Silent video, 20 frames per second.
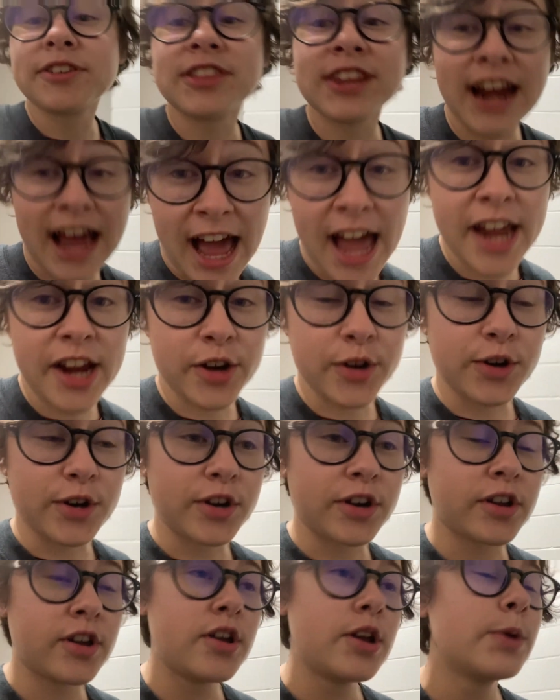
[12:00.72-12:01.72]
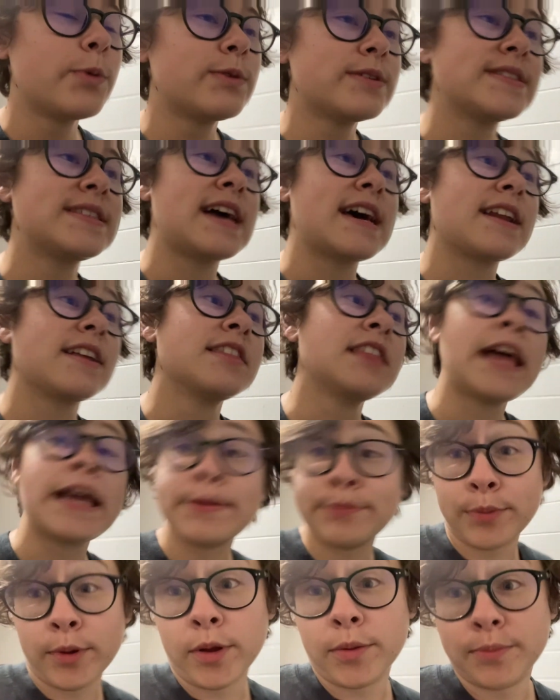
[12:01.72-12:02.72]
that I heard was that a
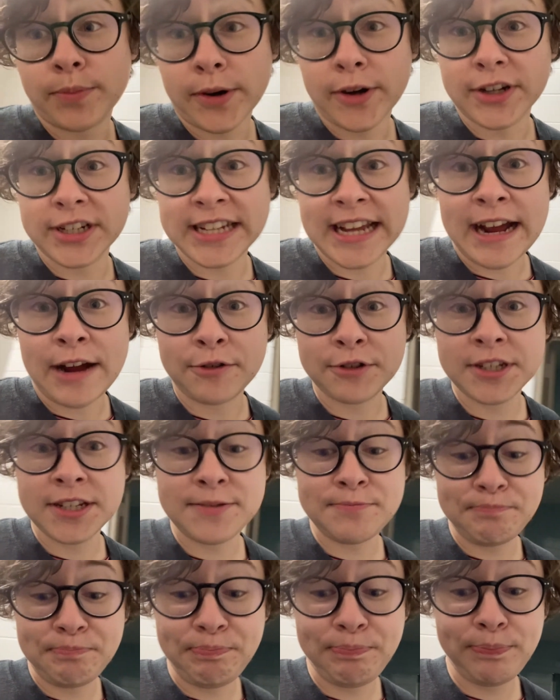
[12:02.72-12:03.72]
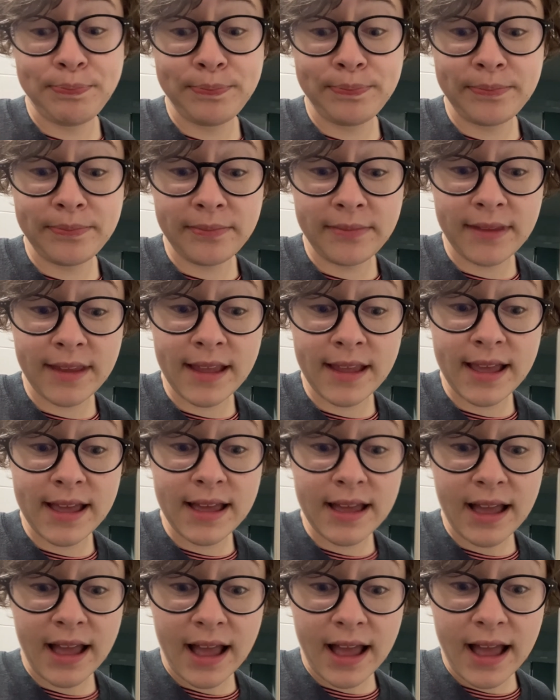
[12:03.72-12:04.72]
light bulb burnt out.
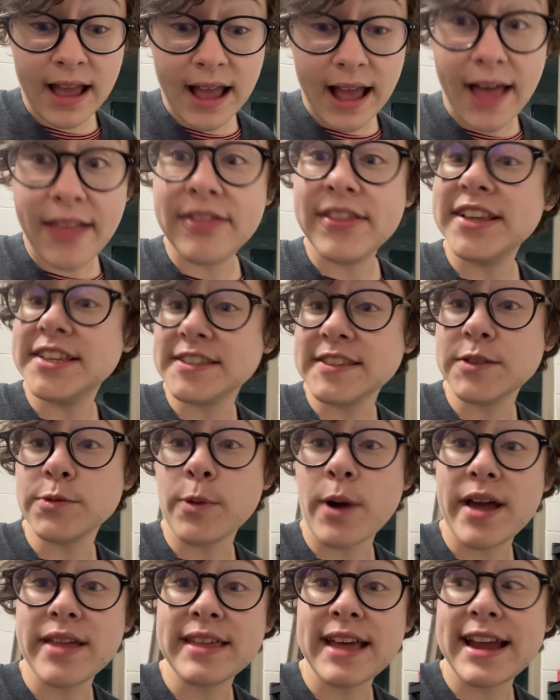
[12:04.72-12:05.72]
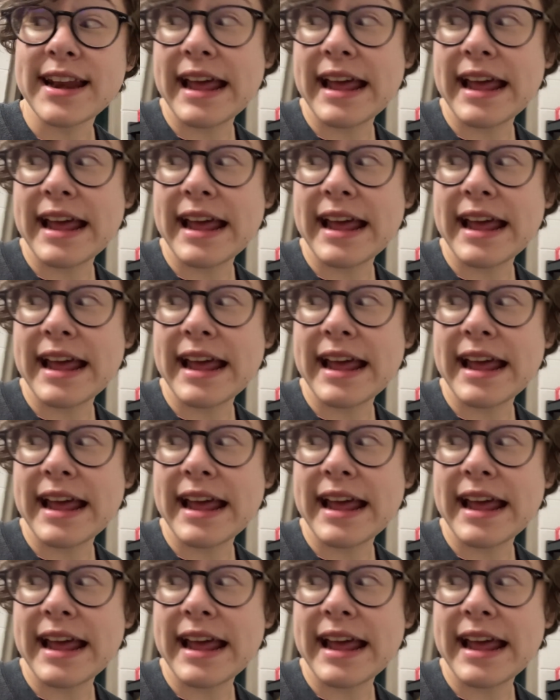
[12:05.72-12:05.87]
And this is why that